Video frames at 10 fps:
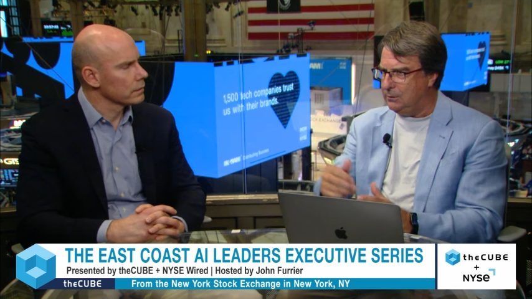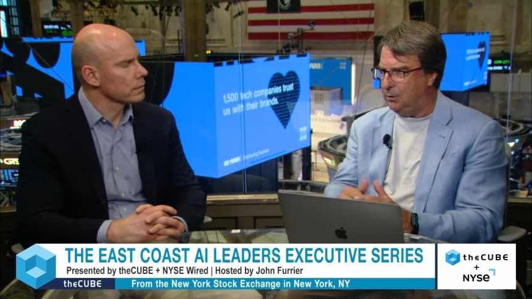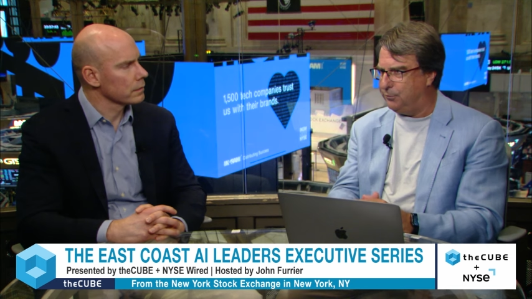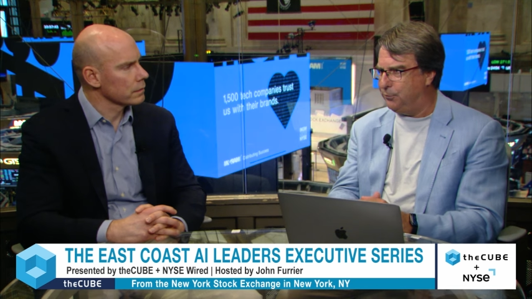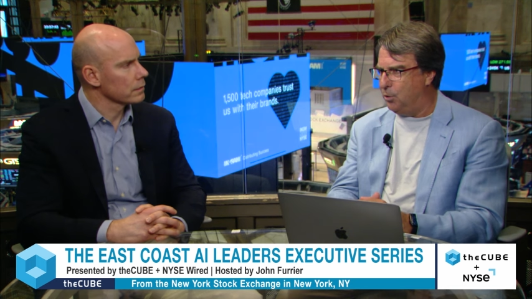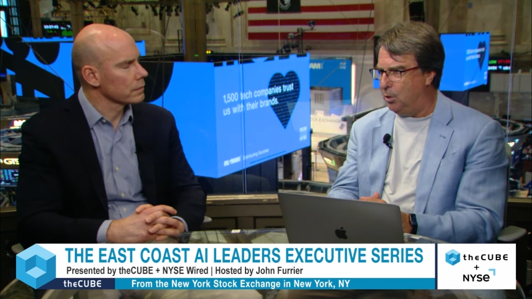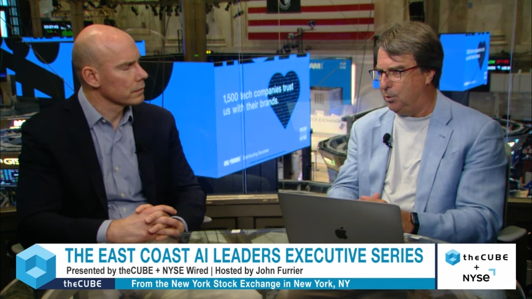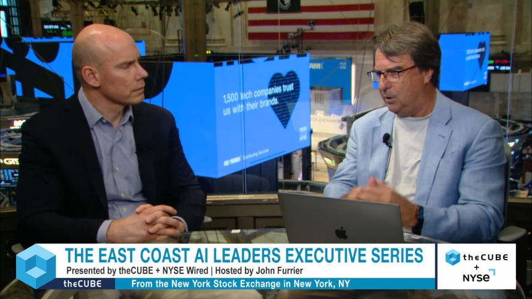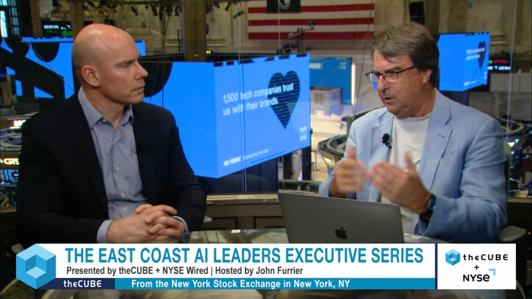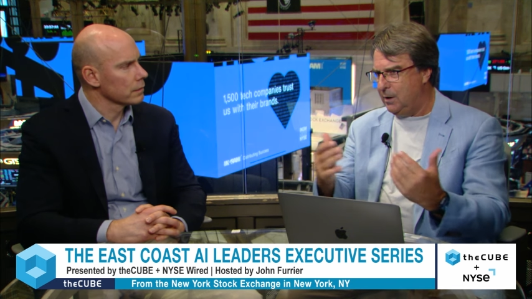Speaker 1: look
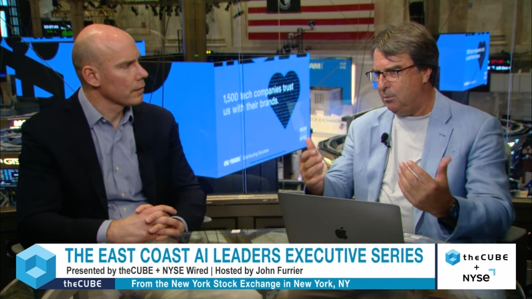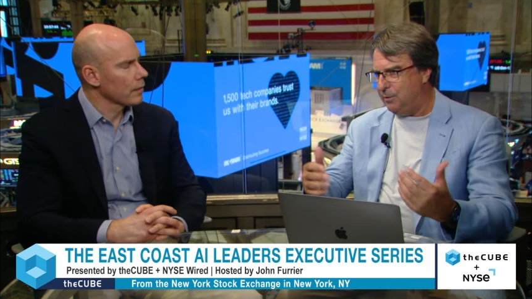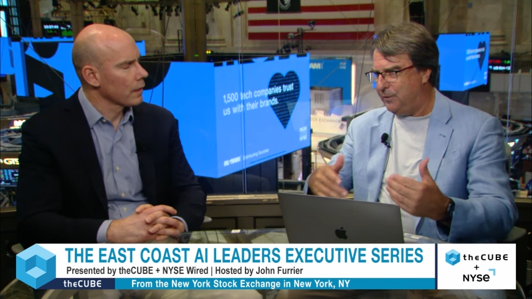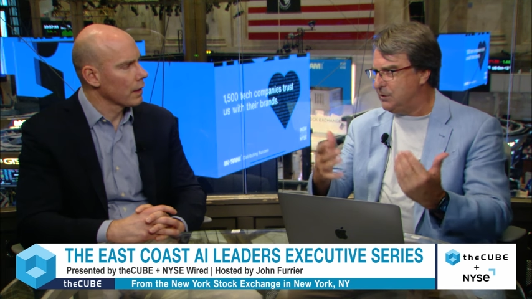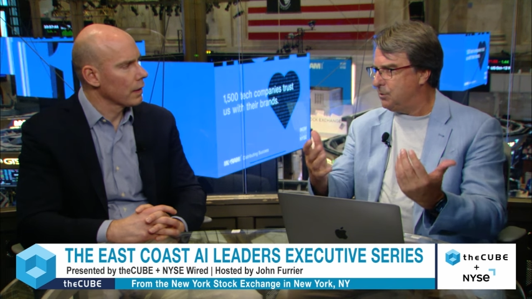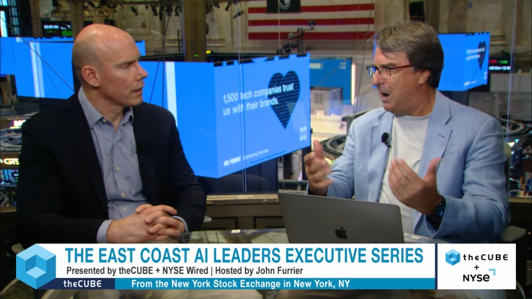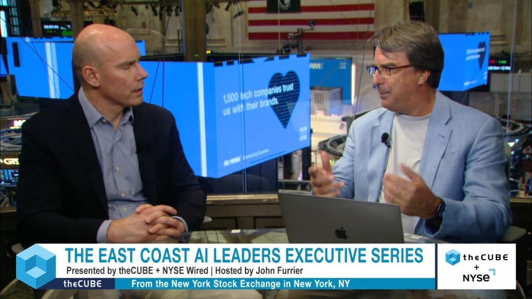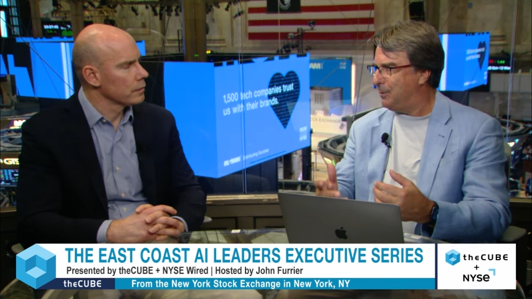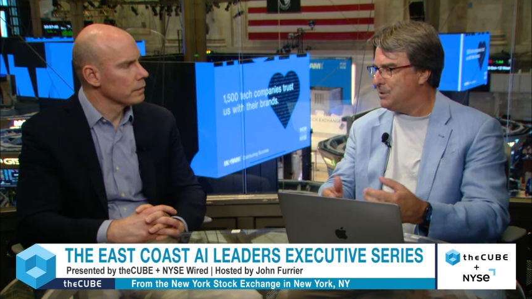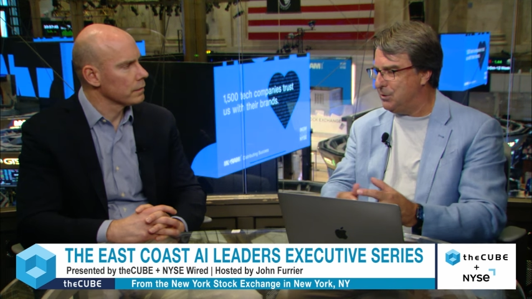forward, when things are
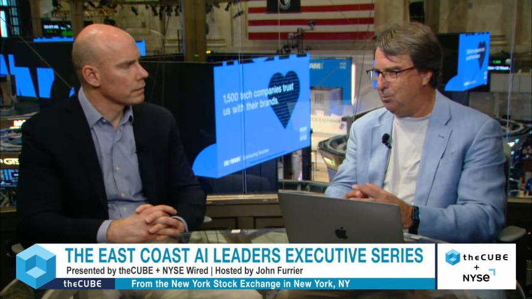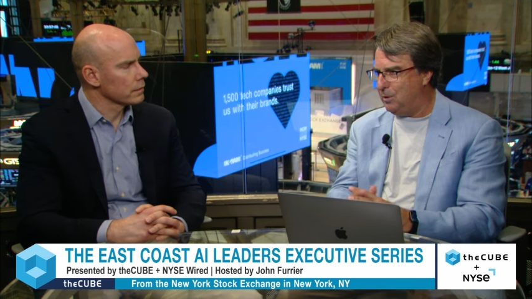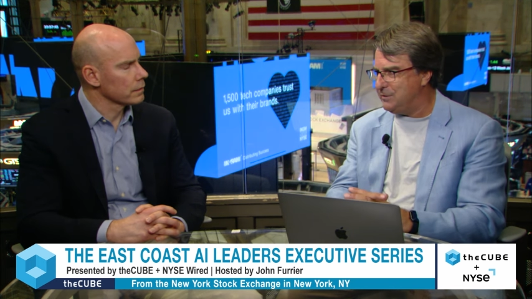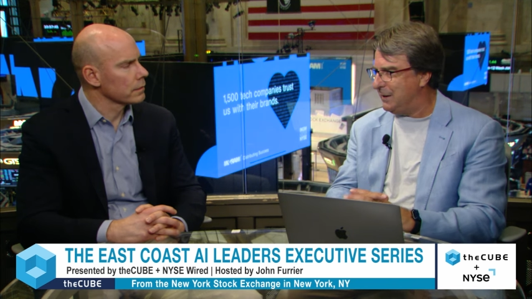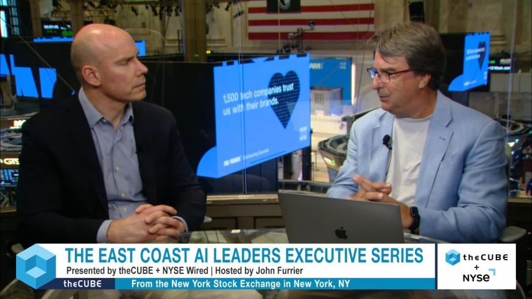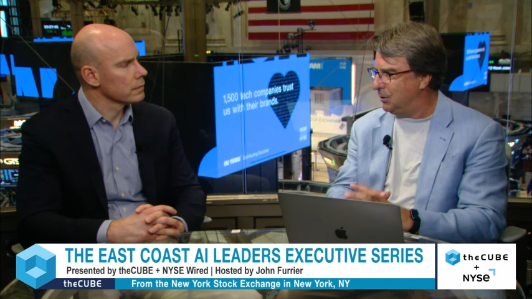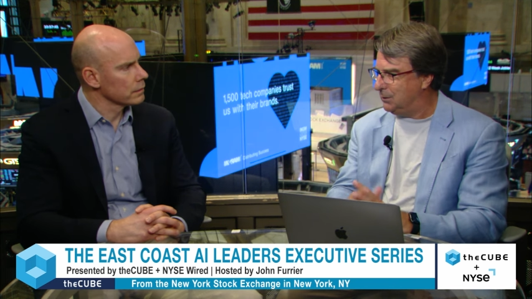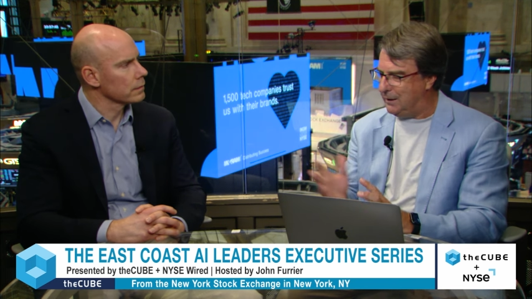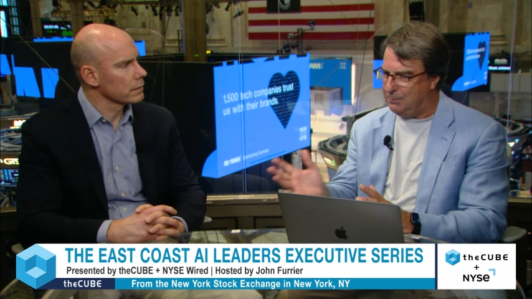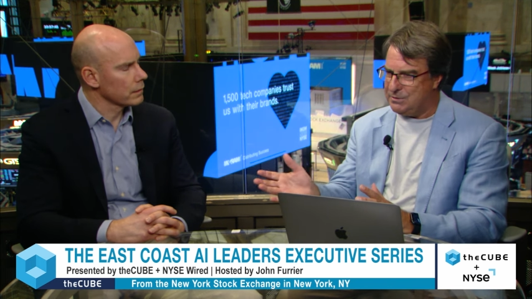operational, what does that look
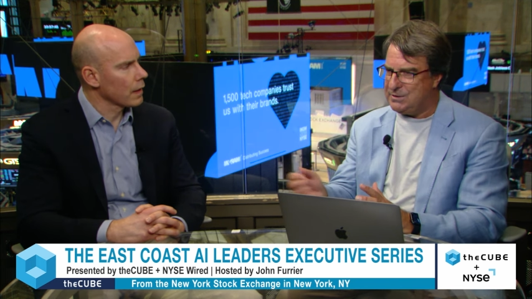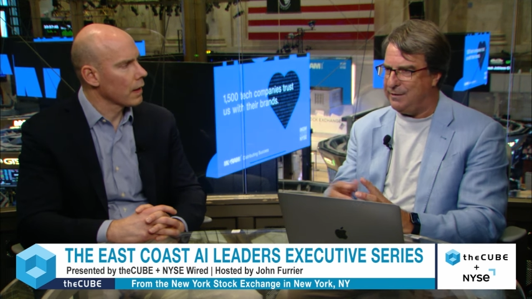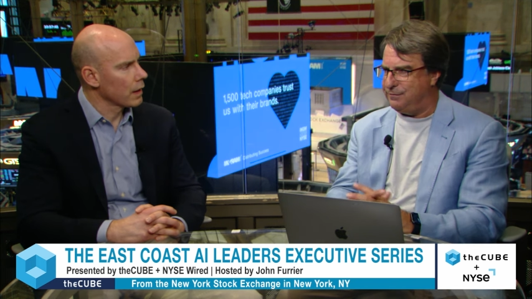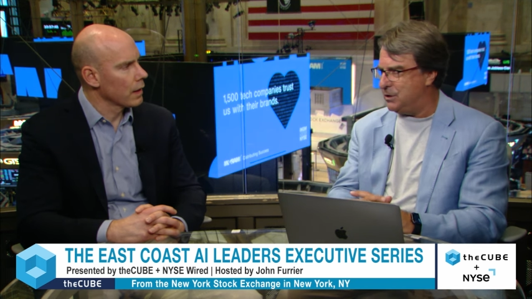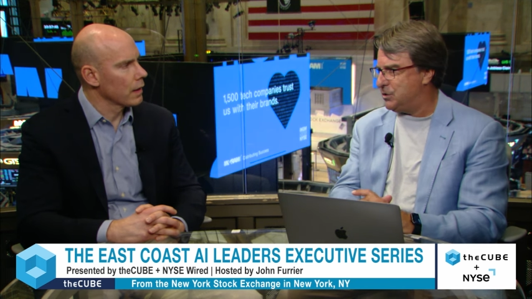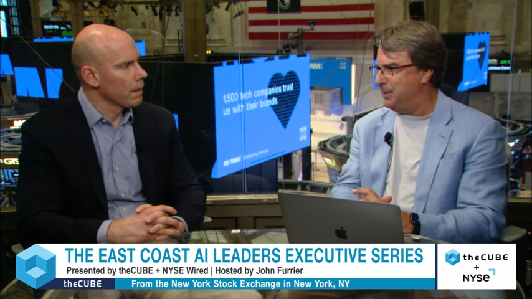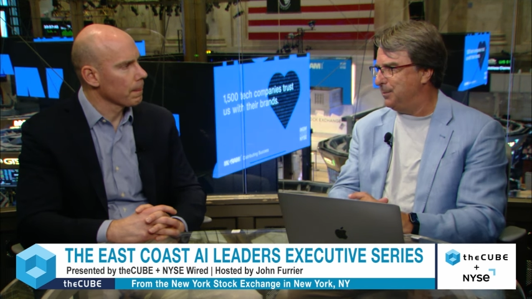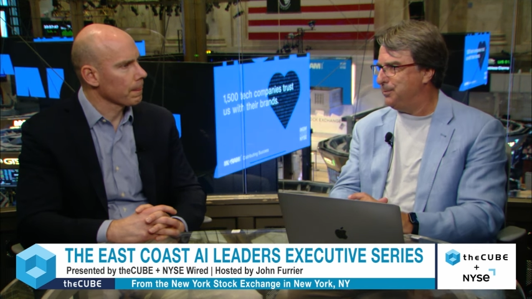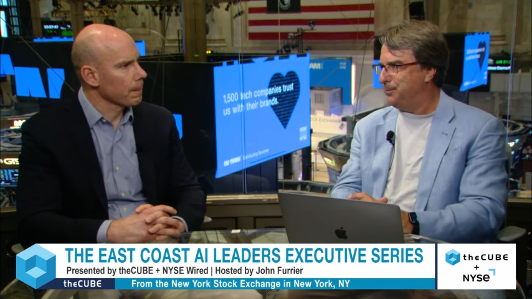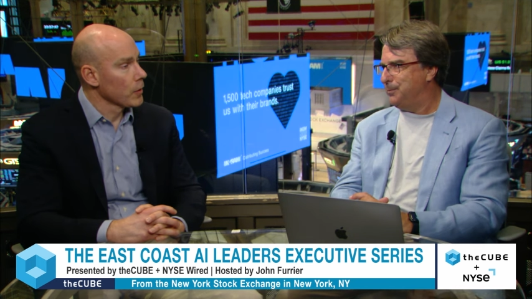like? What's that vision?
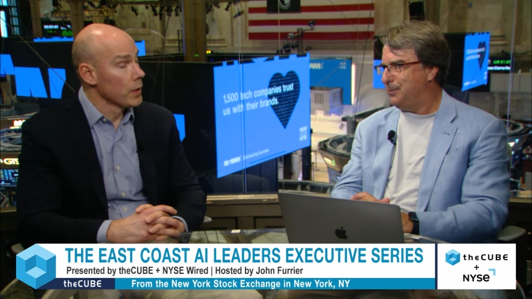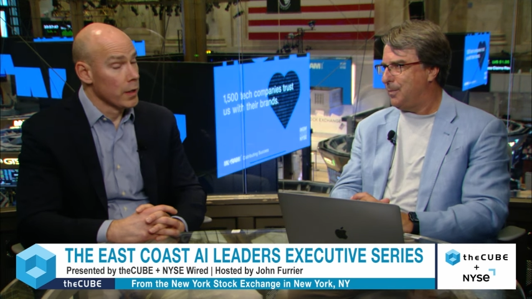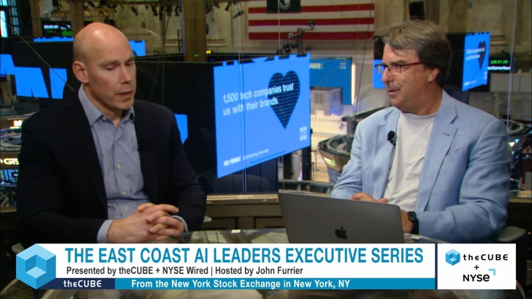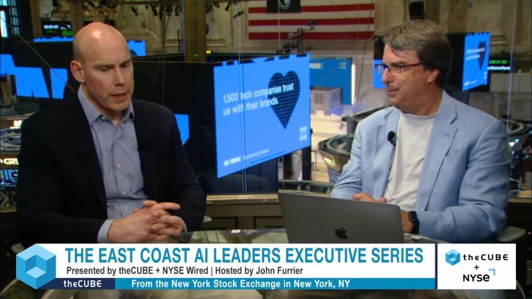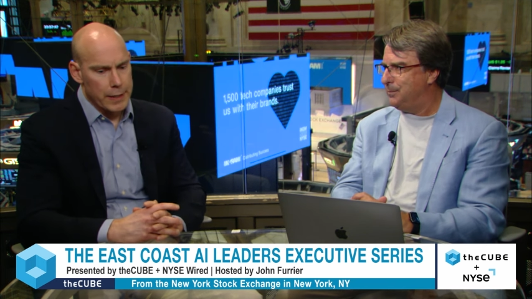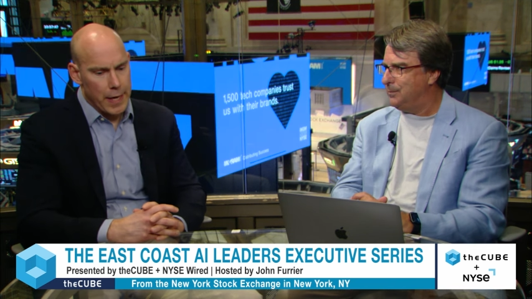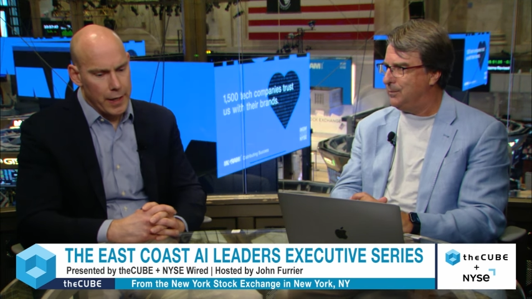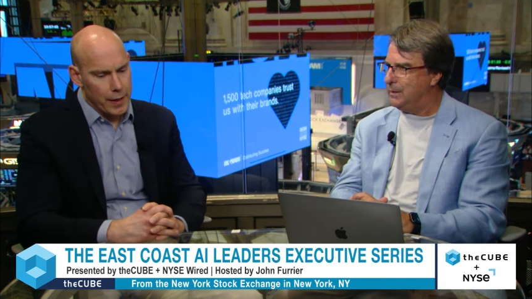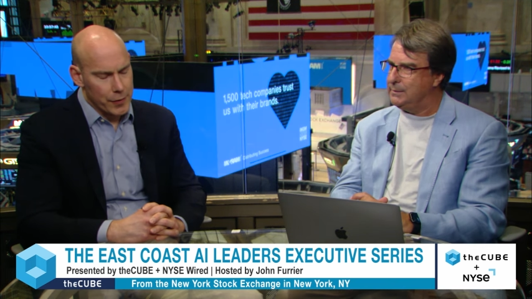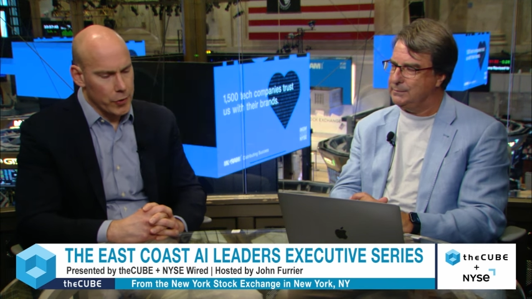
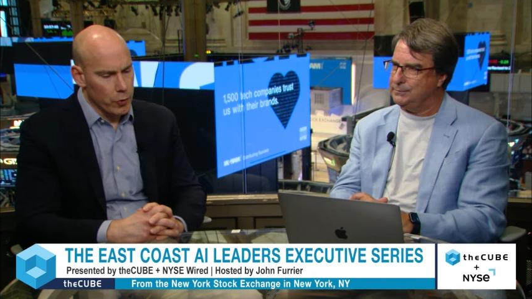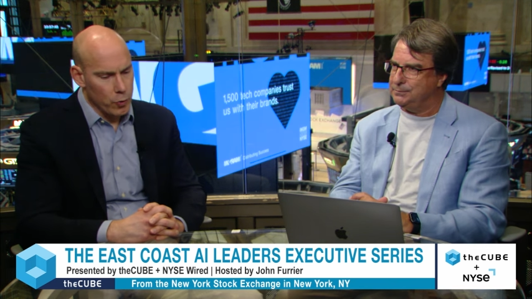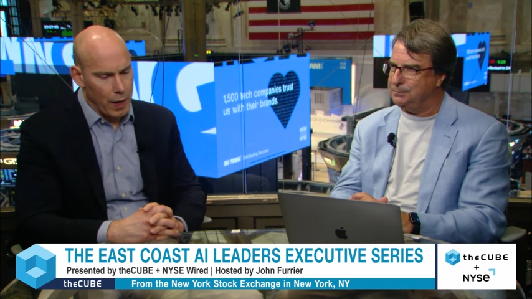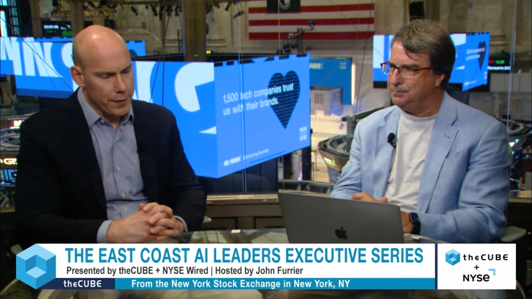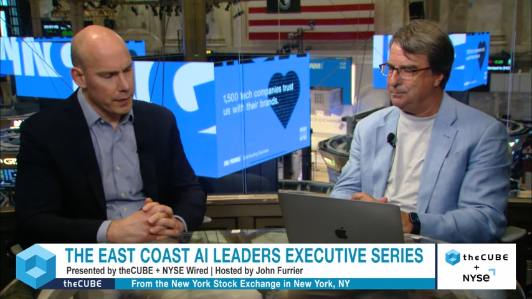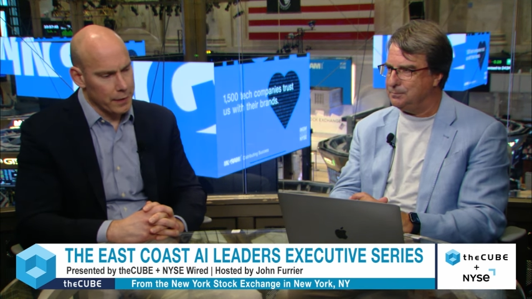
Speaker 2: Yeah, so I think